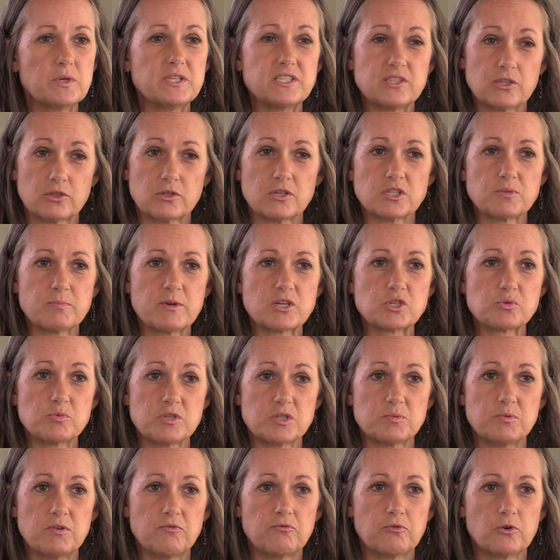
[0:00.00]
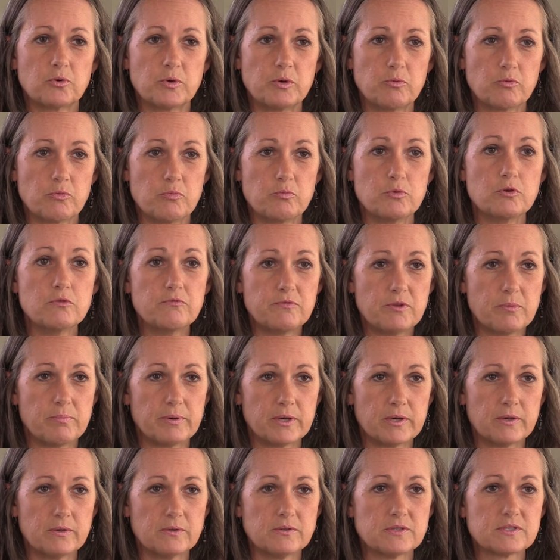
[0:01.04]
We took those measurements before we removed the
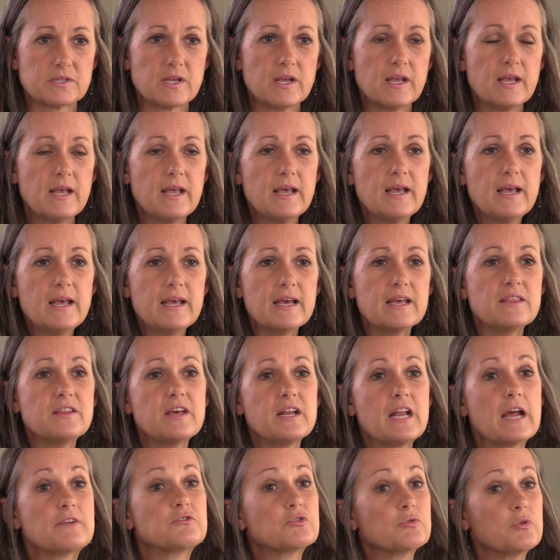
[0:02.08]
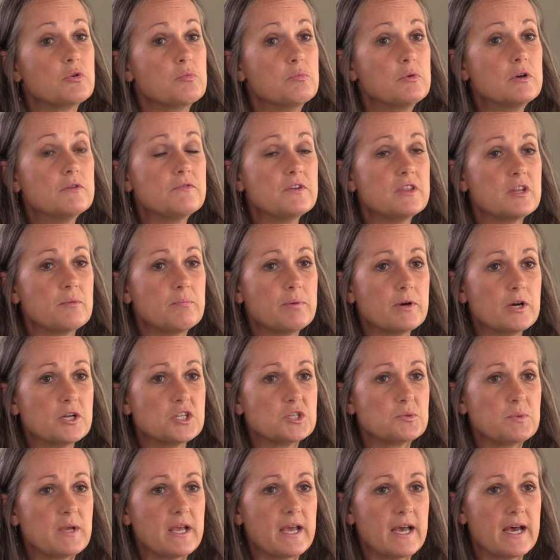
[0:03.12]
bones. And then after removing the
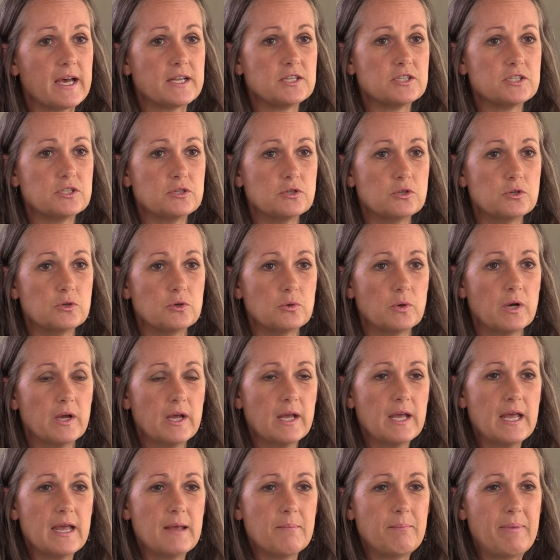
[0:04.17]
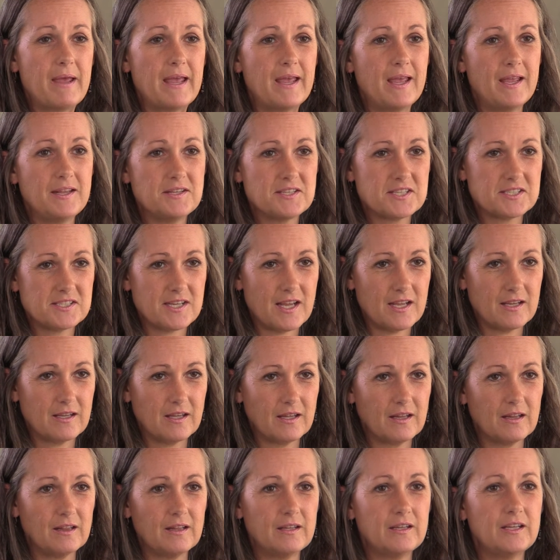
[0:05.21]
bones, we had to
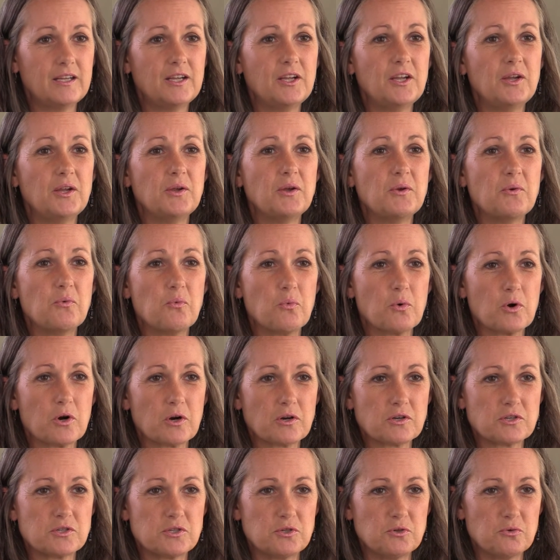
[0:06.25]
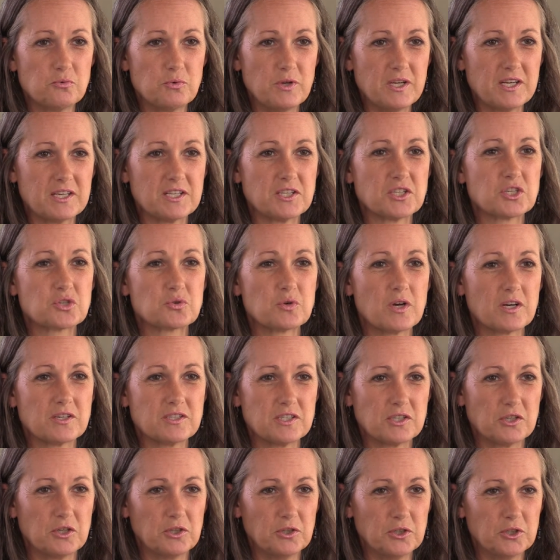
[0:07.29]
painstakingly work to
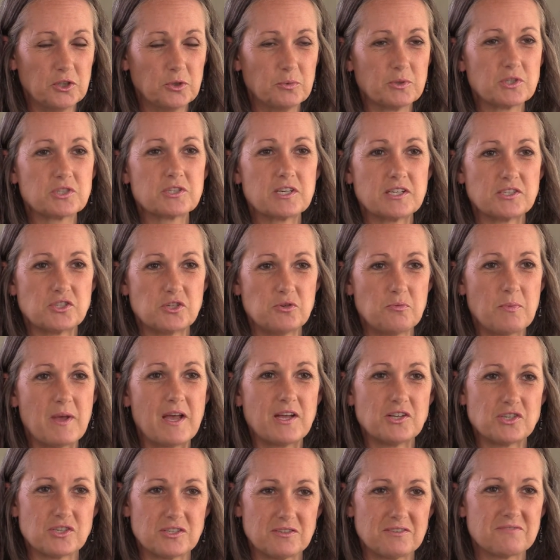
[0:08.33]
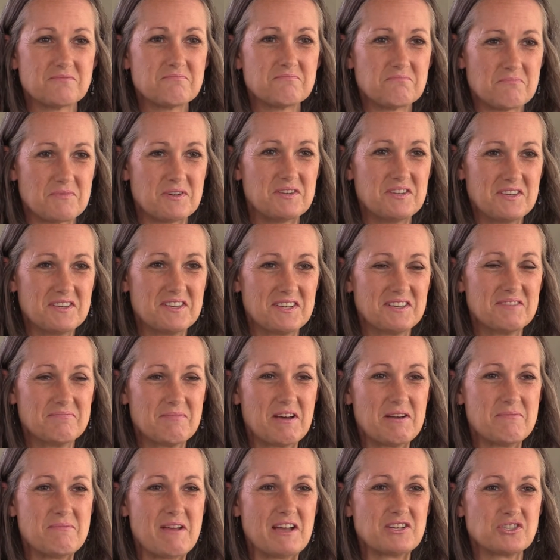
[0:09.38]
reconstruct and glue, which, as you
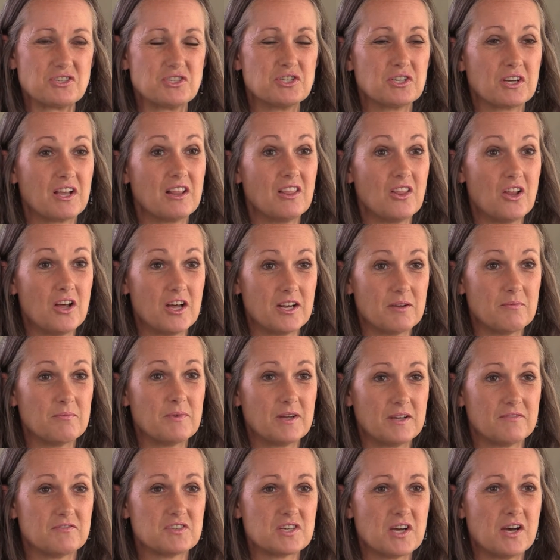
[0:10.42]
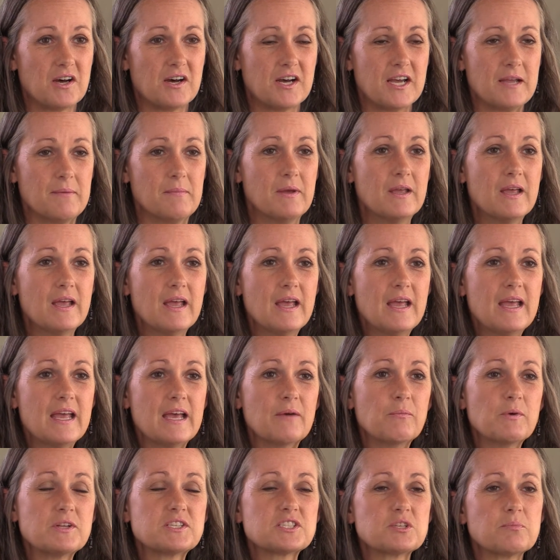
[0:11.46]
might imagine, took a lot of time.
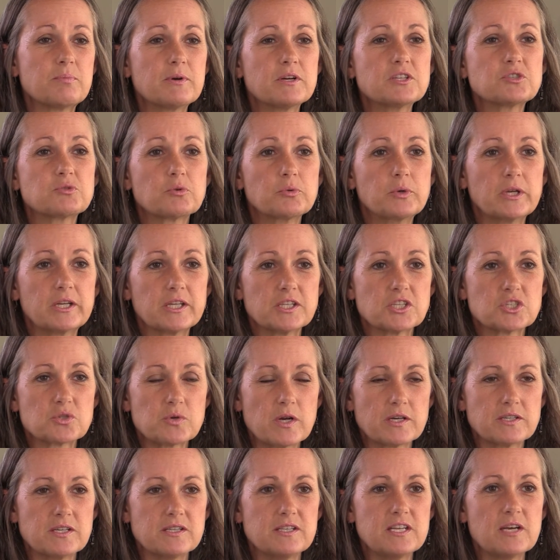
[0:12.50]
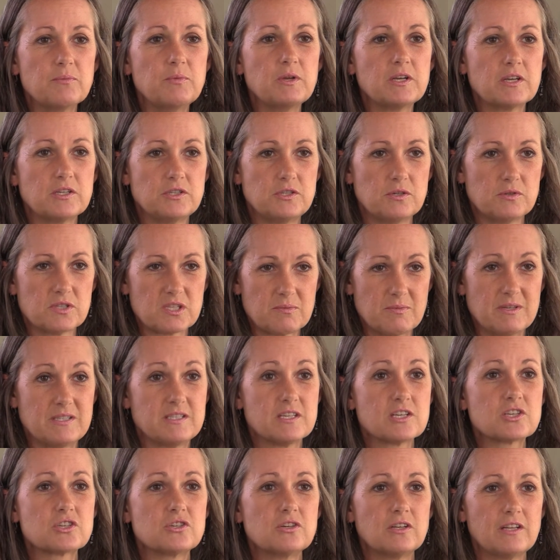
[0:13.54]
And once the bones were reconstructed, then we could do some
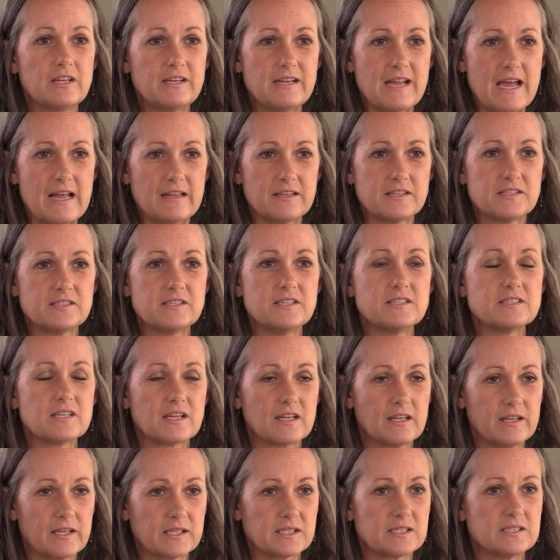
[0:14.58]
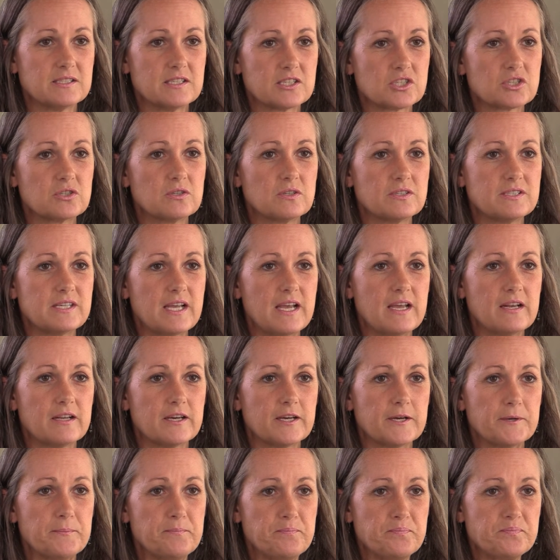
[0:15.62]
additional analyses and collect additional
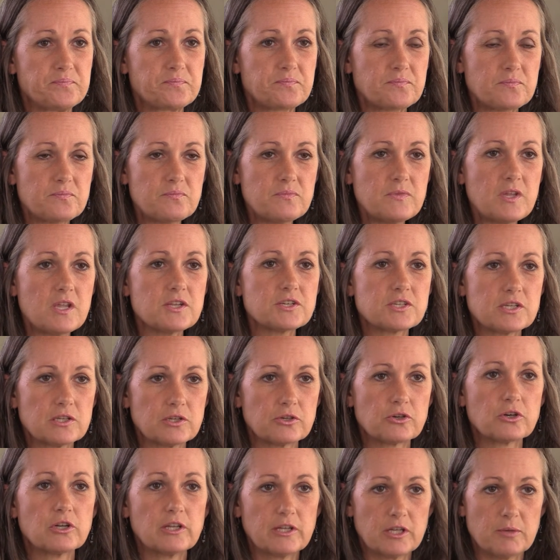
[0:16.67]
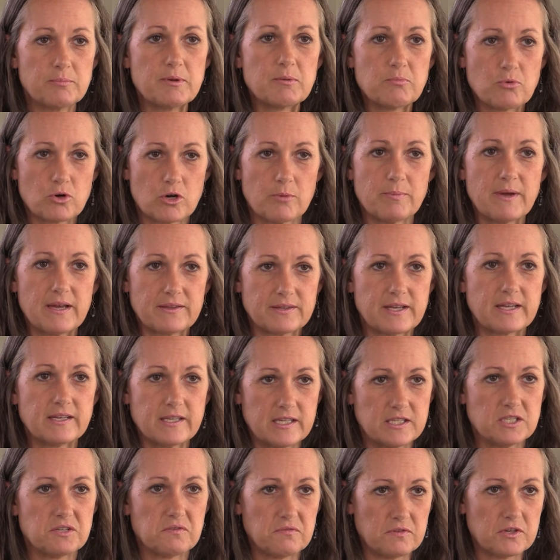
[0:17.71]
data to learn a little bit more about that
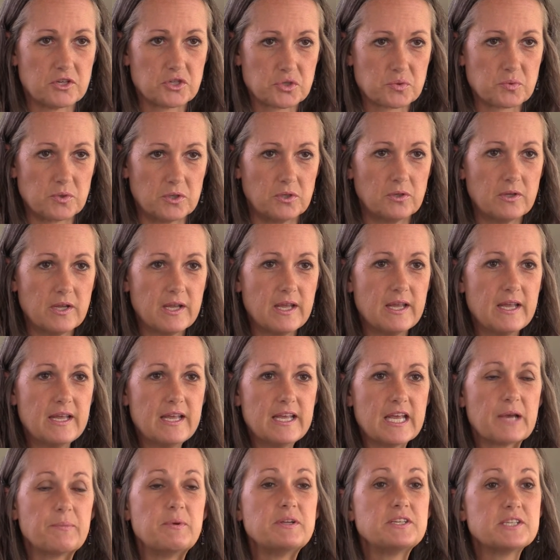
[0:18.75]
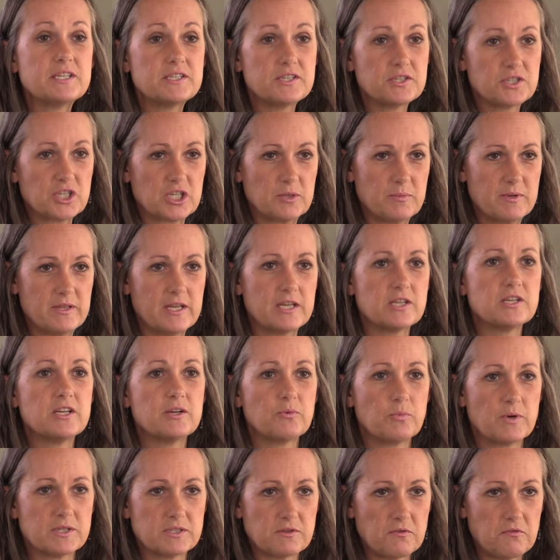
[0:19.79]
individual. And we did determine that
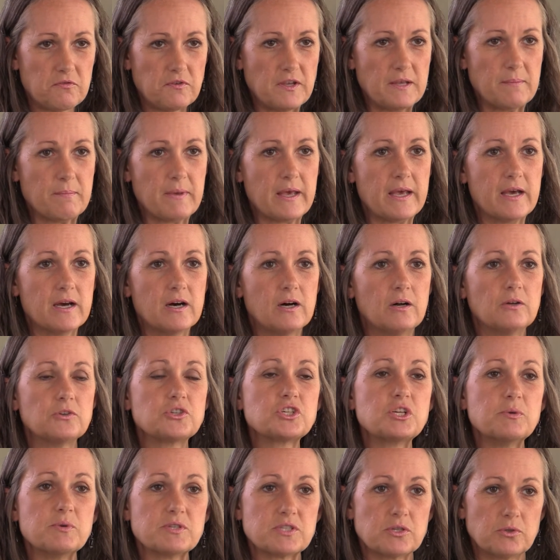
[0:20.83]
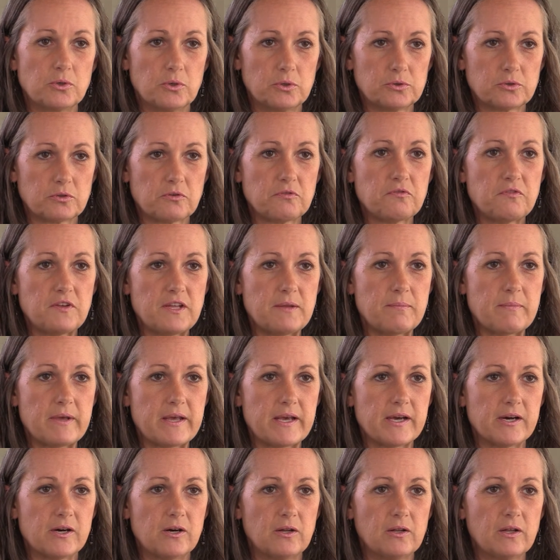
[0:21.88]
it was a female. She was an older
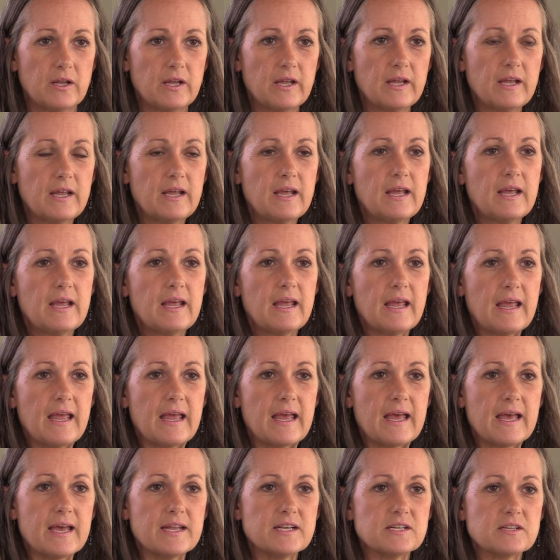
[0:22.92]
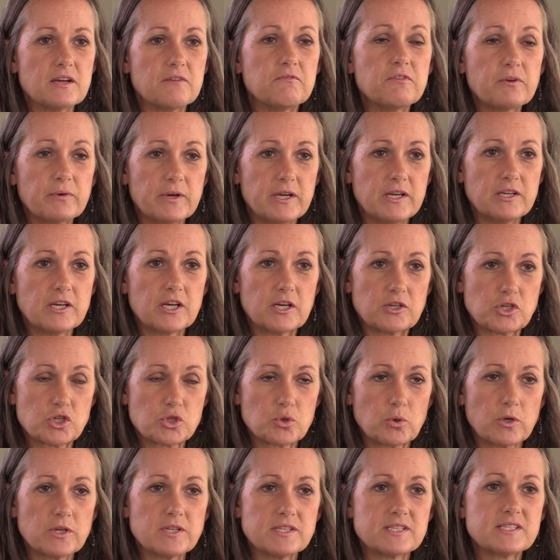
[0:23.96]
female and a very
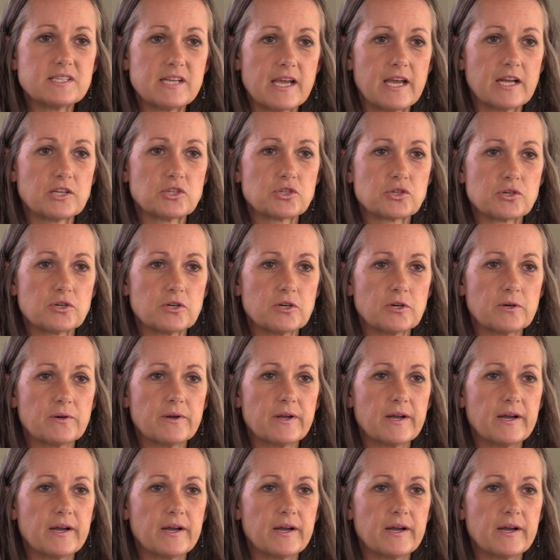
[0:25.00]
short in stature.